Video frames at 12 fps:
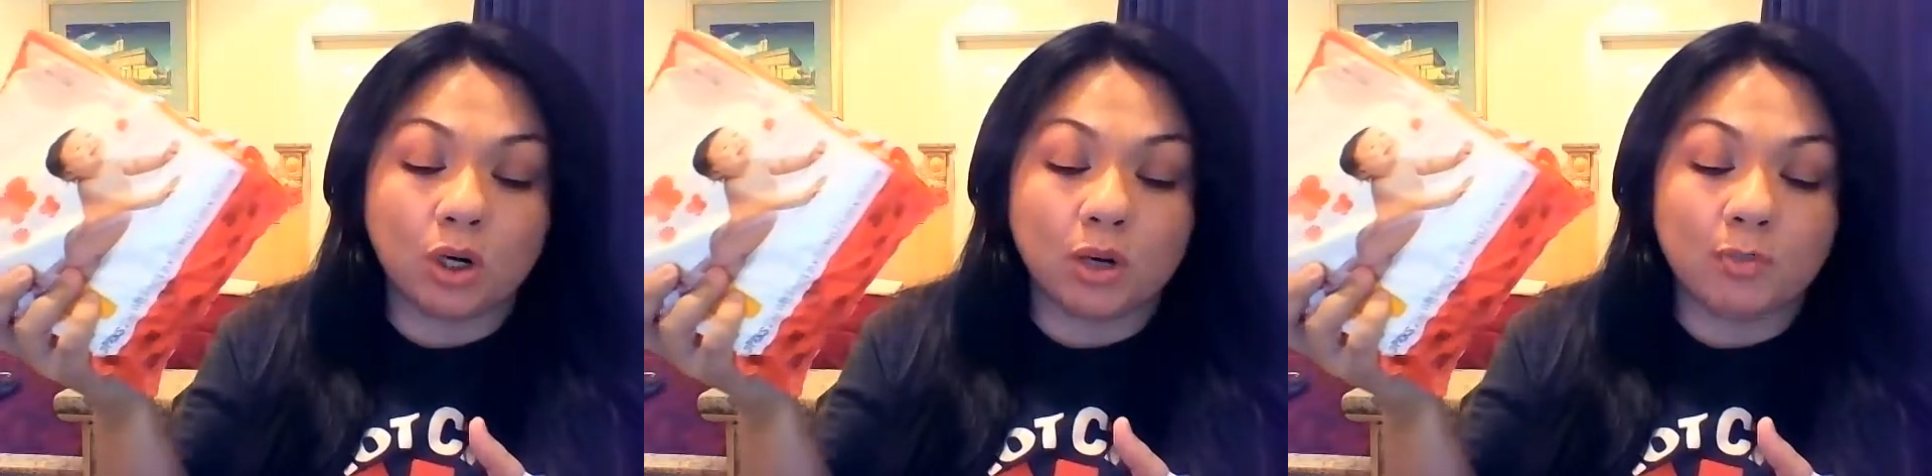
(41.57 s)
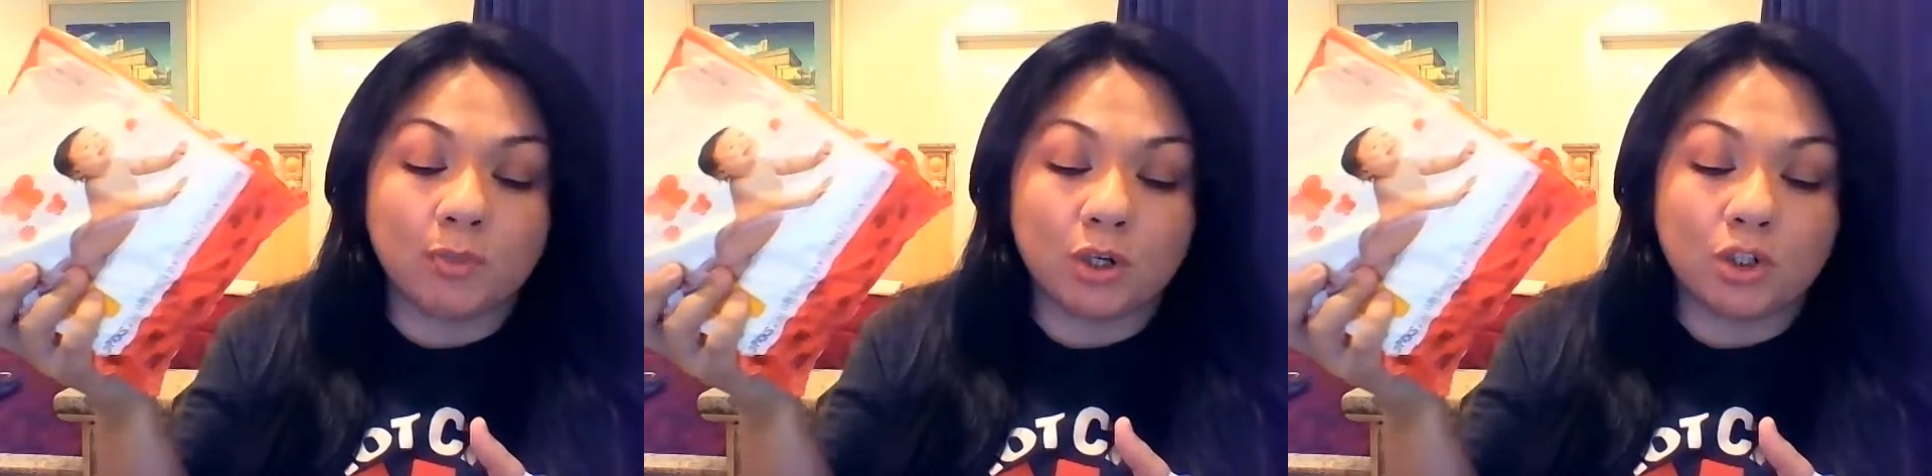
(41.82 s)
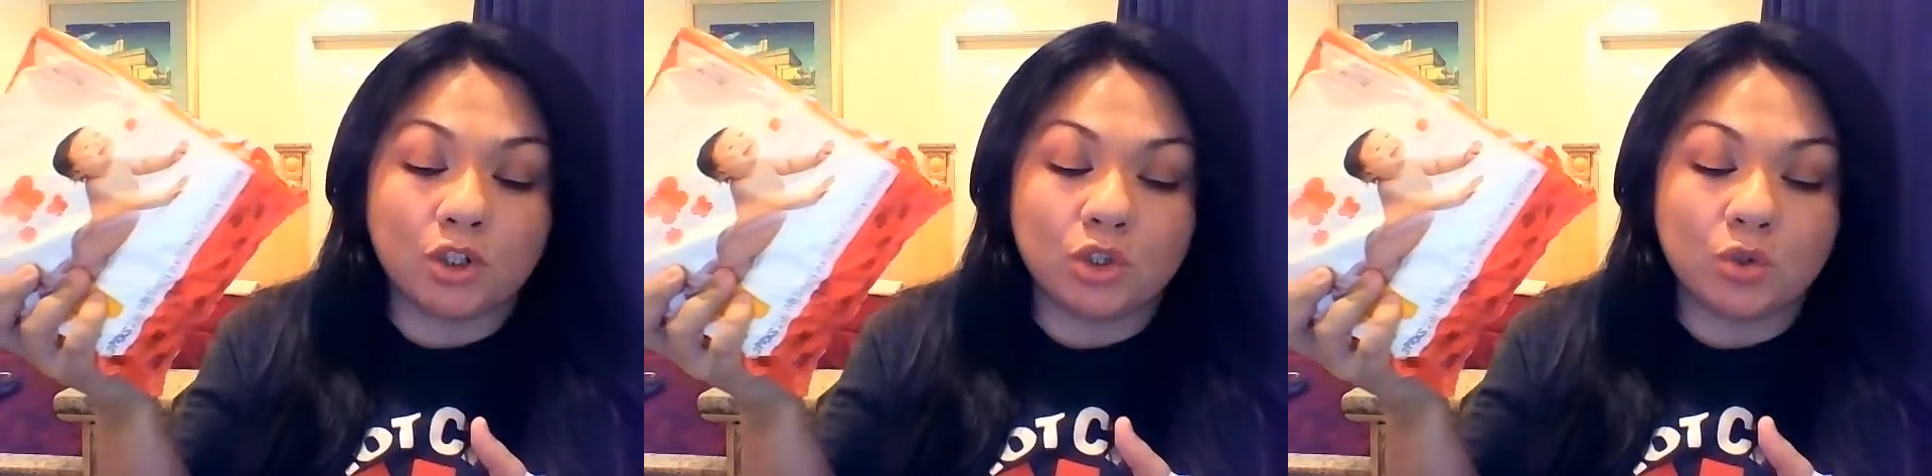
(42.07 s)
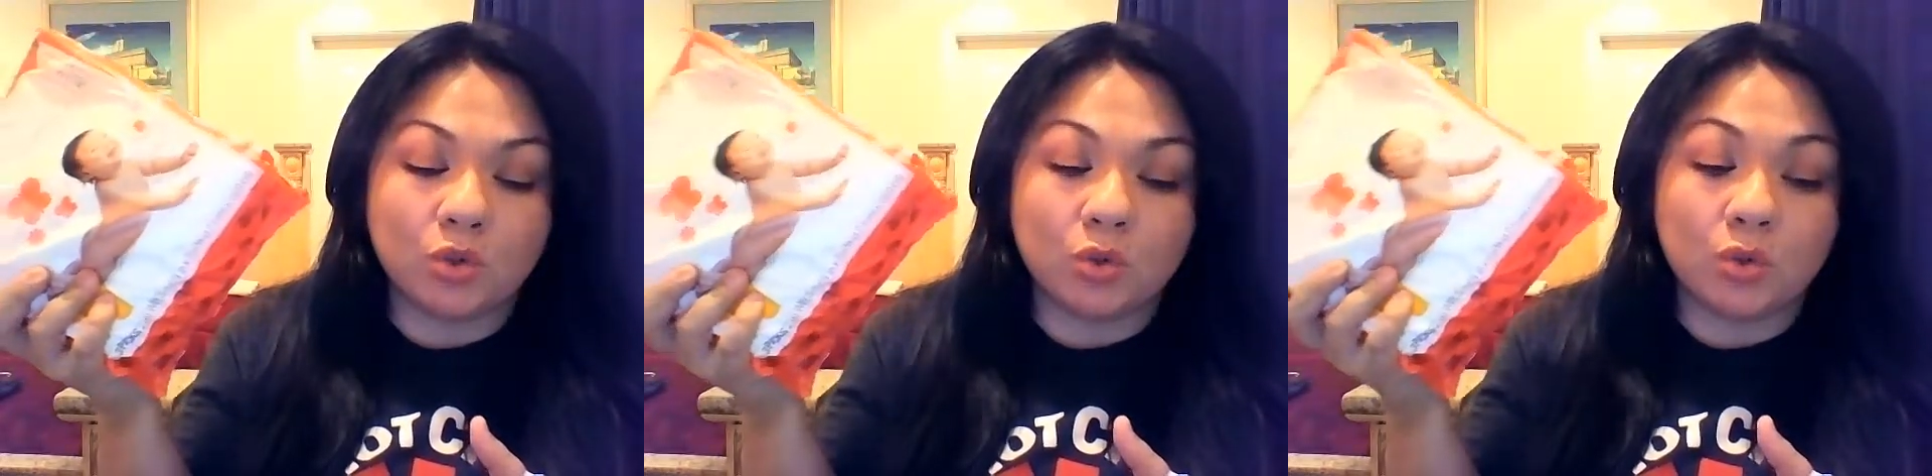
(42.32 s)
compared
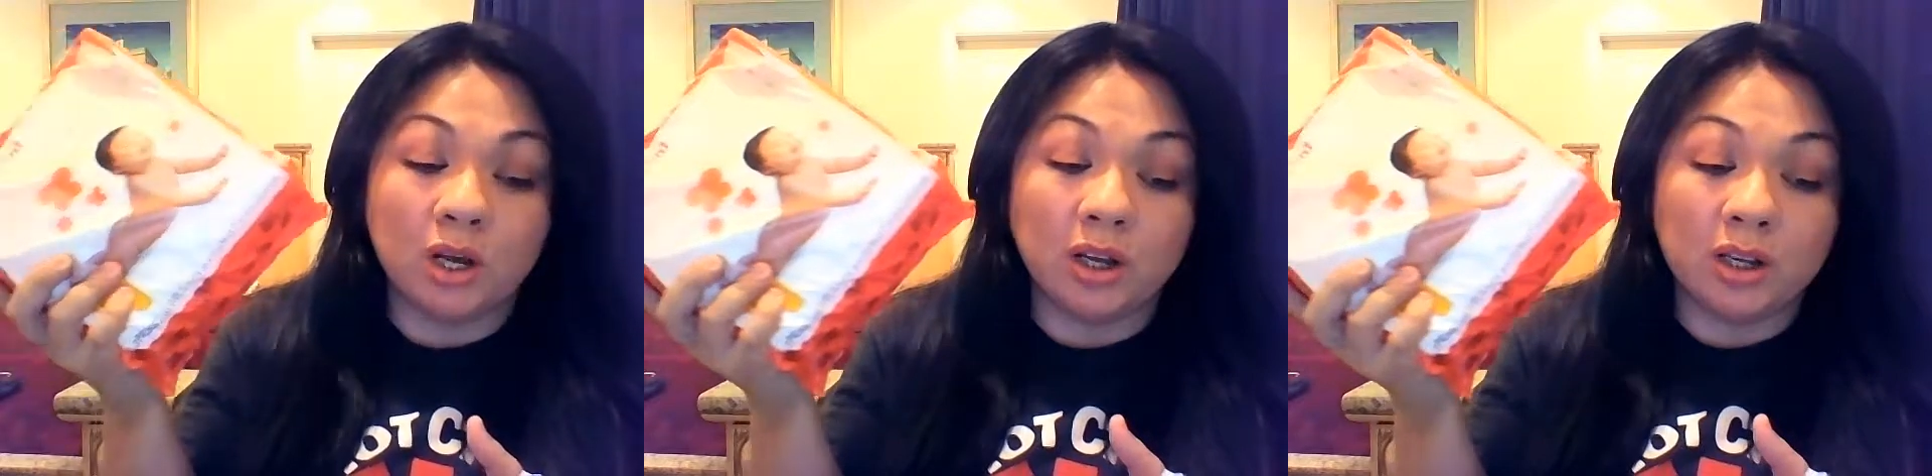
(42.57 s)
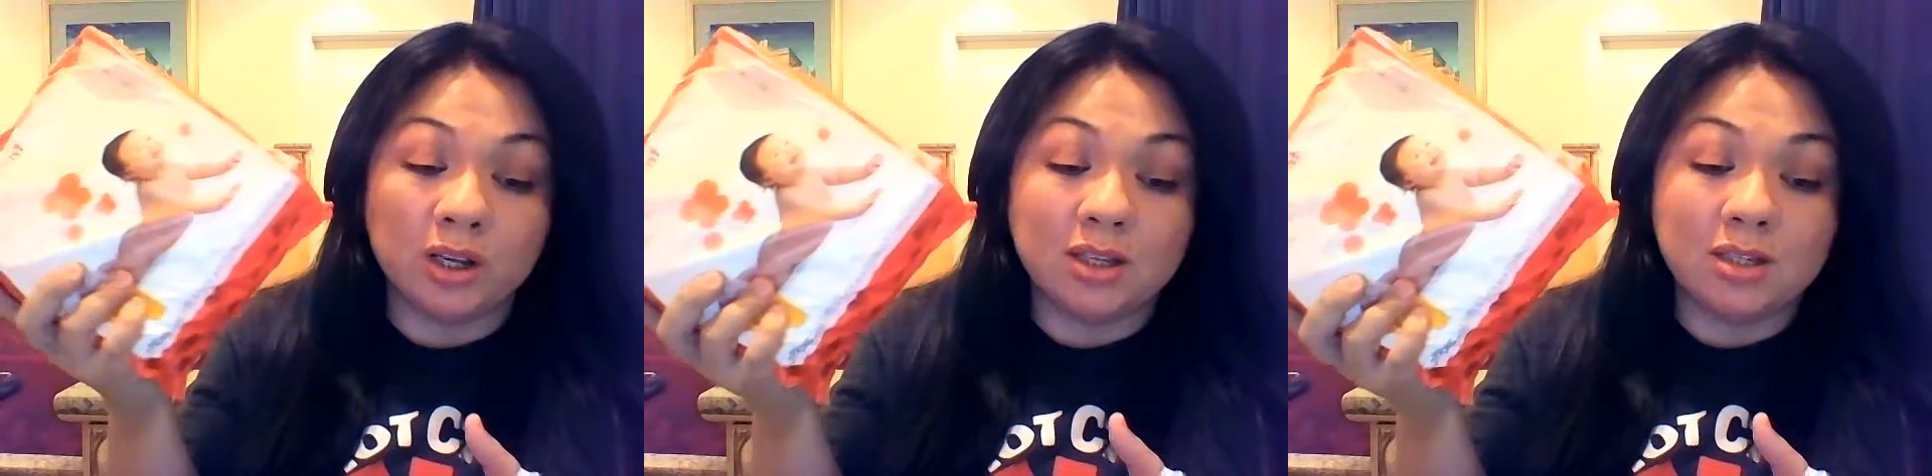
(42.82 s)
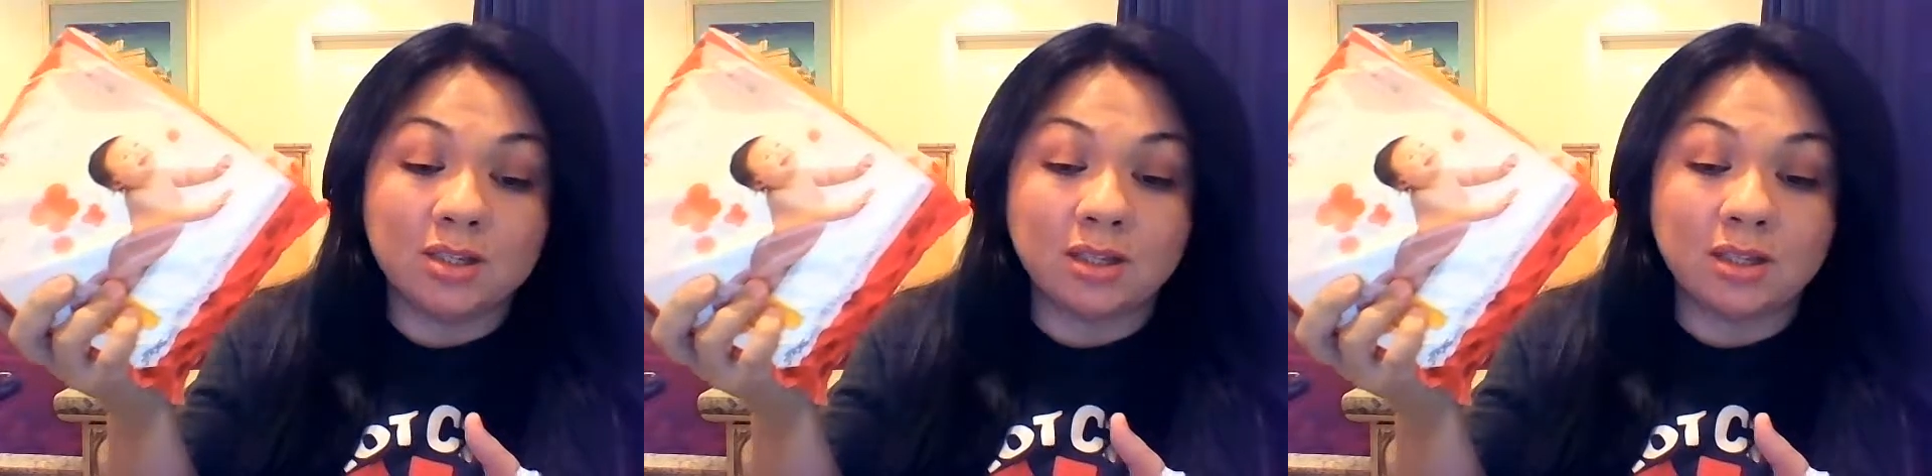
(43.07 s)
to Huggies